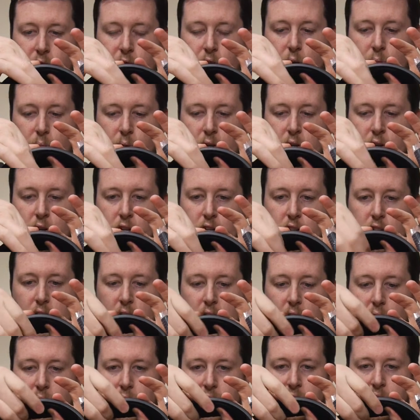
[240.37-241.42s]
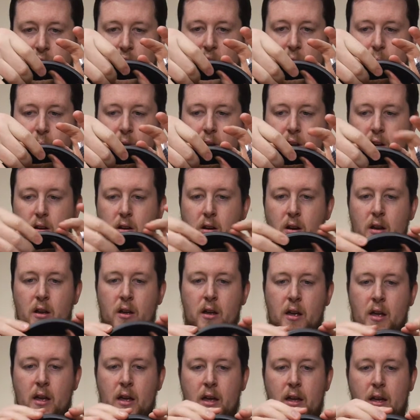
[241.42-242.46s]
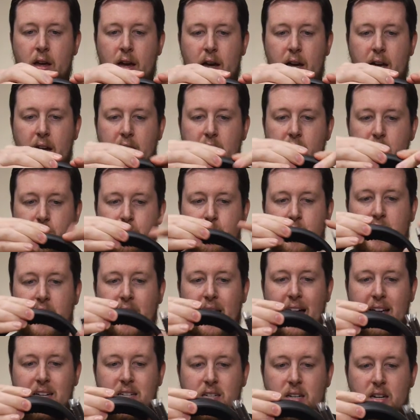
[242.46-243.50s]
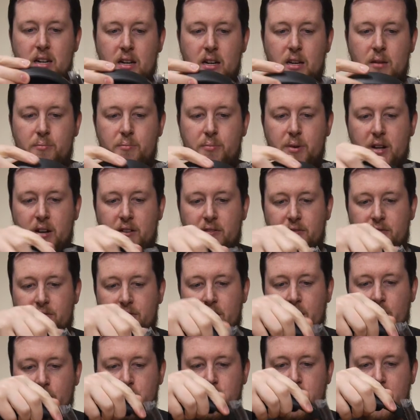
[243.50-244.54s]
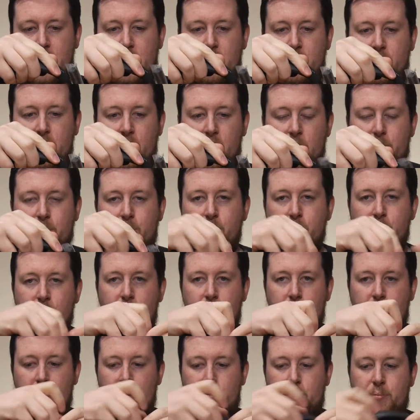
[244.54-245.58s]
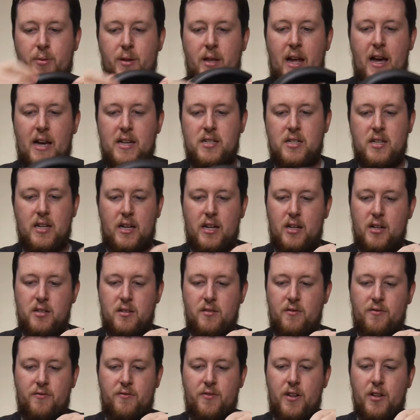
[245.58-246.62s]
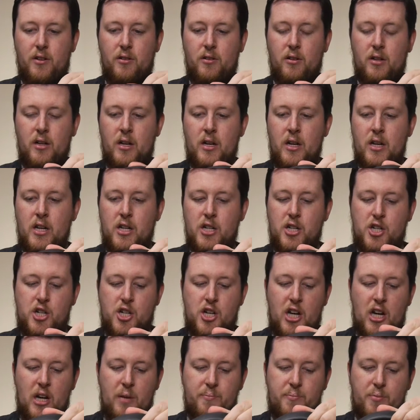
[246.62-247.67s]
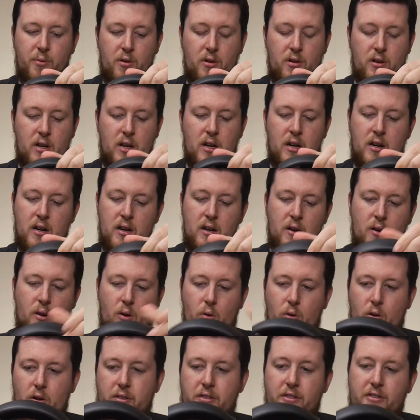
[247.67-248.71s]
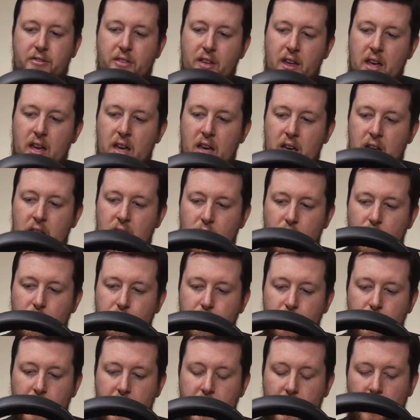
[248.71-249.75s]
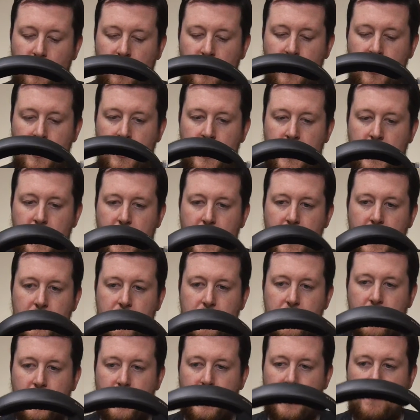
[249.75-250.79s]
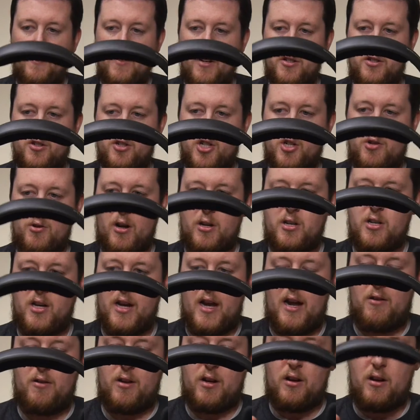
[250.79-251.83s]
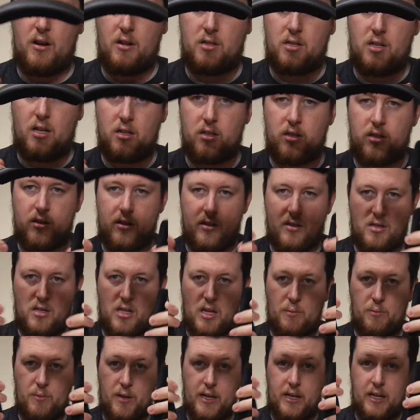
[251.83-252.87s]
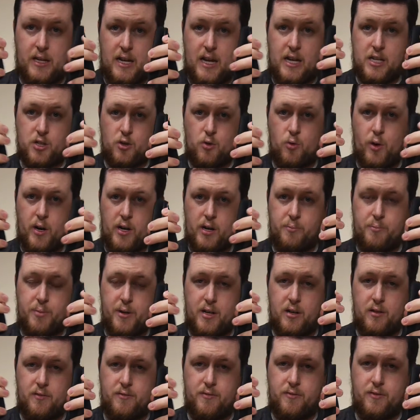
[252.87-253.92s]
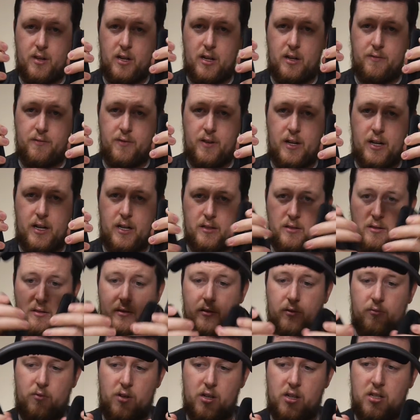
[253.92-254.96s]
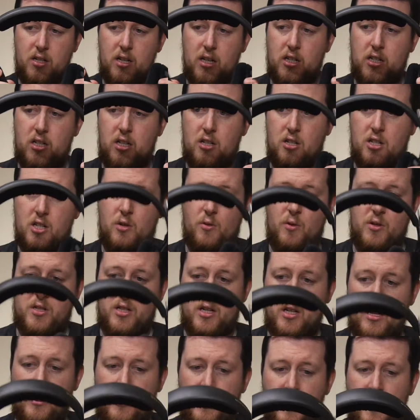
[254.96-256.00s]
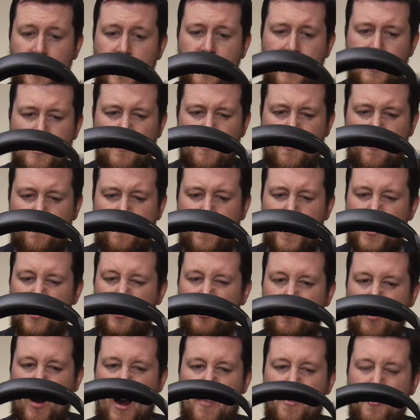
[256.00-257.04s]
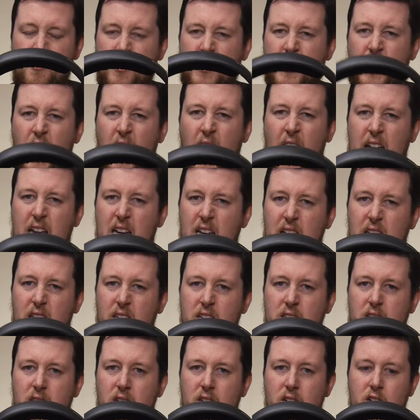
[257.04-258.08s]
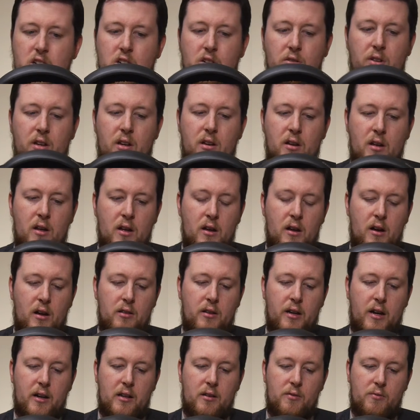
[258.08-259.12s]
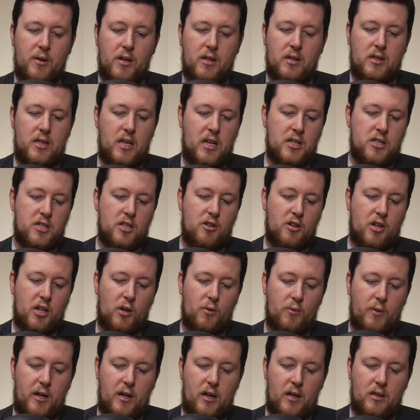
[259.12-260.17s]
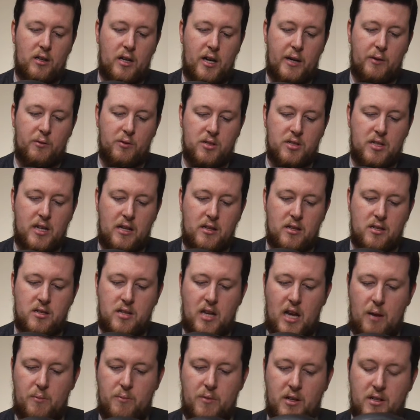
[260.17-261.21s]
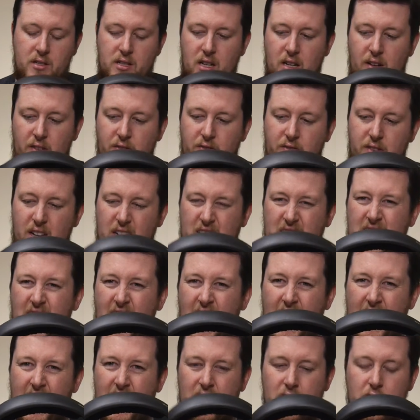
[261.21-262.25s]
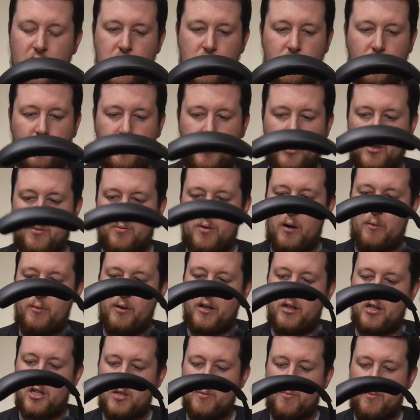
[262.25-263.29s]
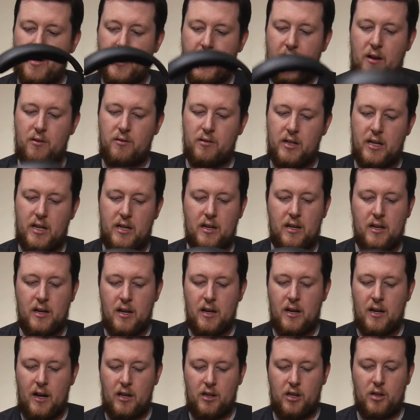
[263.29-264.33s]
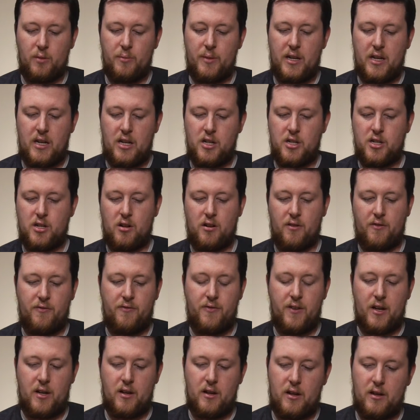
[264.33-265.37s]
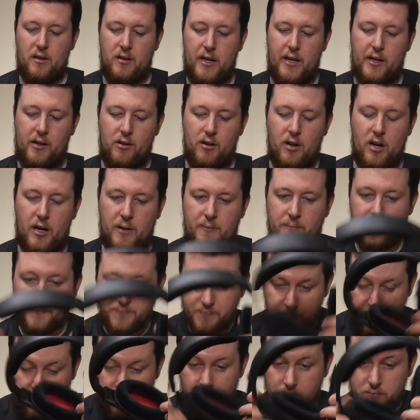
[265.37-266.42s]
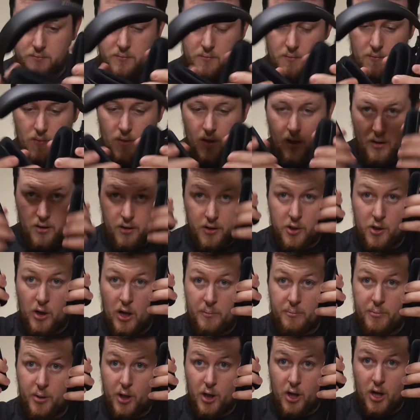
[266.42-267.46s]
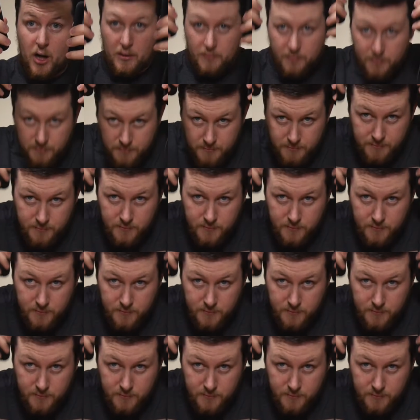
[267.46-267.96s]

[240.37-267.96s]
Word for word: foam cushioning on the top here. Uh, it is plastic, but it feels like a very premium plastic. It doesn't feel cheap or, or thin or brittle. And uh, even as you stretch it out here, it does seem like it has quite a bit of, of uh, resistance, so it's going to fit rather tight, at least initially, a lot of the things that you're going to read online will say the same, that it's going to fit tight initially, but it's probably going to spread out and get a little bit easier to fit later on. So go ahead and put it on.